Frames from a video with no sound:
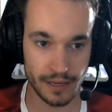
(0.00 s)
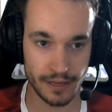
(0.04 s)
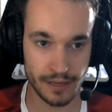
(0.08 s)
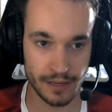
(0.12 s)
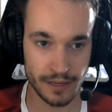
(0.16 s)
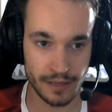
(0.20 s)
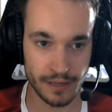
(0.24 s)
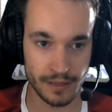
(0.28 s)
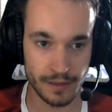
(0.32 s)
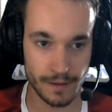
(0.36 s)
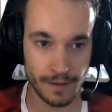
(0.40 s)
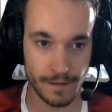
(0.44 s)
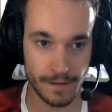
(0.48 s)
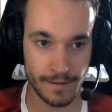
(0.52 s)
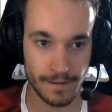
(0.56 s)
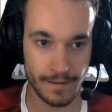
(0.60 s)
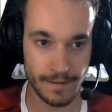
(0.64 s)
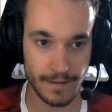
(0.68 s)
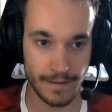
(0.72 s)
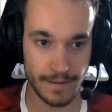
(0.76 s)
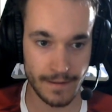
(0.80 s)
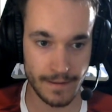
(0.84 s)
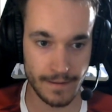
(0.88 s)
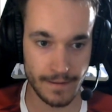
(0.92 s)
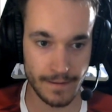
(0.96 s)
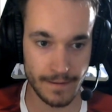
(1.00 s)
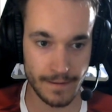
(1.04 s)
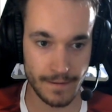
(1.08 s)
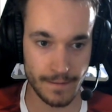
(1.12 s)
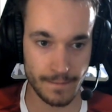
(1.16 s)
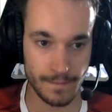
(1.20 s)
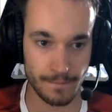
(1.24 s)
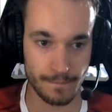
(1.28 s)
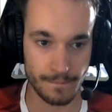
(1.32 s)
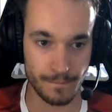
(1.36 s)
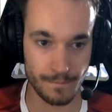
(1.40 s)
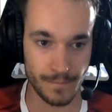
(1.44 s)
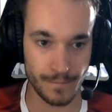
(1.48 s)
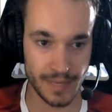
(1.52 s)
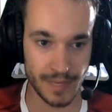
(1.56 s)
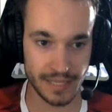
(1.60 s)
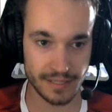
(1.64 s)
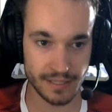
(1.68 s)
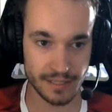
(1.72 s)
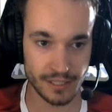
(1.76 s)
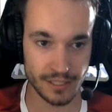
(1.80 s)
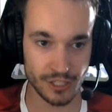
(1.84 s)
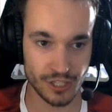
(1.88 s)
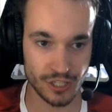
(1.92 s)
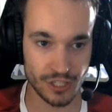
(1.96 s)
I
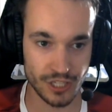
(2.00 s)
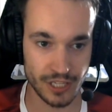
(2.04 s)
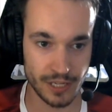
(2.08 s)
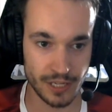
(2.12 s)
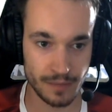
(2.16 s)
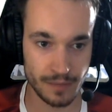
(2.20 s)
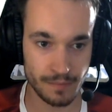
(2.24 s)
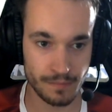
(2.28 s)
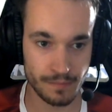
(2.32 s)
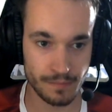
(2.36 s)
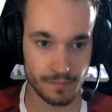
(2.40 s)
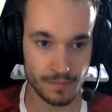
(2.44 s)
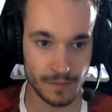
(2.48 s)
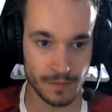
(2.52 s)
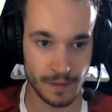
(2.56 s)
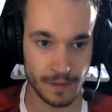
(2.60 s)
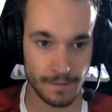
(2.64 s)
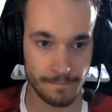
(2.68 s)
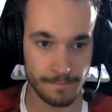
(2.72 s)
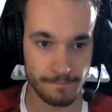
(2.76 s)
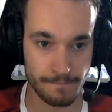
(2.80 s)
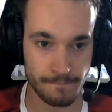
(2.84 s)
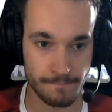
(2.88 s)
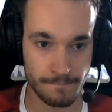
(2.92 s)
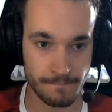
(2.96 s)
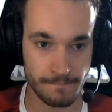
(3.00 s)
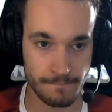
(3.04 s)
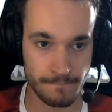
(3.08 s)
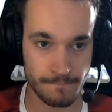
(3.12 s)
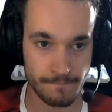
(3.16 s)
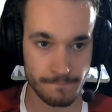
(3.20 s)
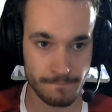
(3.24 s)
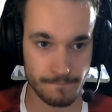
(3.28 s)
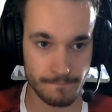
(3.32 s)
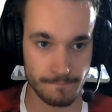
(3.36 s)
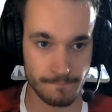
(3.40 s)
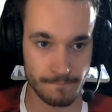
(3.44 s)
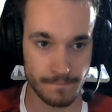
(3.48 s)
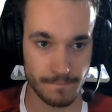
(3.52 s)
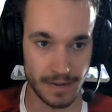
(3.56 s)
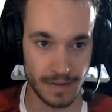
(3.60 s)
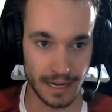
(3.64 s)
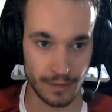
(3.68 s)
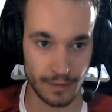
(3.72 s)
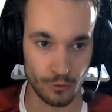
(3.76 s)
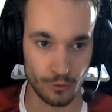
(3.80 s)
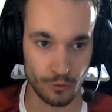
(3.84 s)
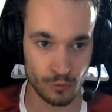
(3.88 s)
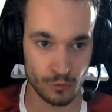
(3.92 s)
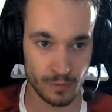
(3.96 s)
messaged him.
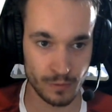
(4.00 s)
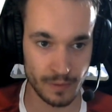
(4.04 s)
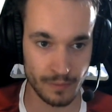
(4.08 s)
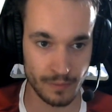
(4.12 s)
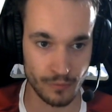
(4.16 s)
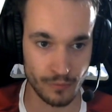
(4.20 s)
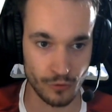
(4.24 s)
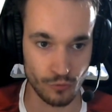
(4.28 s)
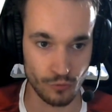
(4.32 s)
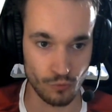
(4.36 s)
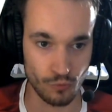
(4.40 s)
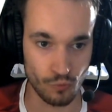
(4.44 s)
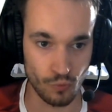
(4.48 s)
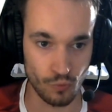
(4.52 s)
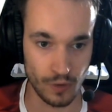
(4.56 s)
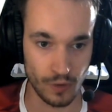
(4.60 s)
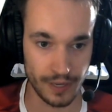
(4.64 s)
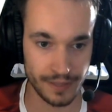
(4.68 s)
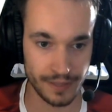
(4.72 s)
I don't remember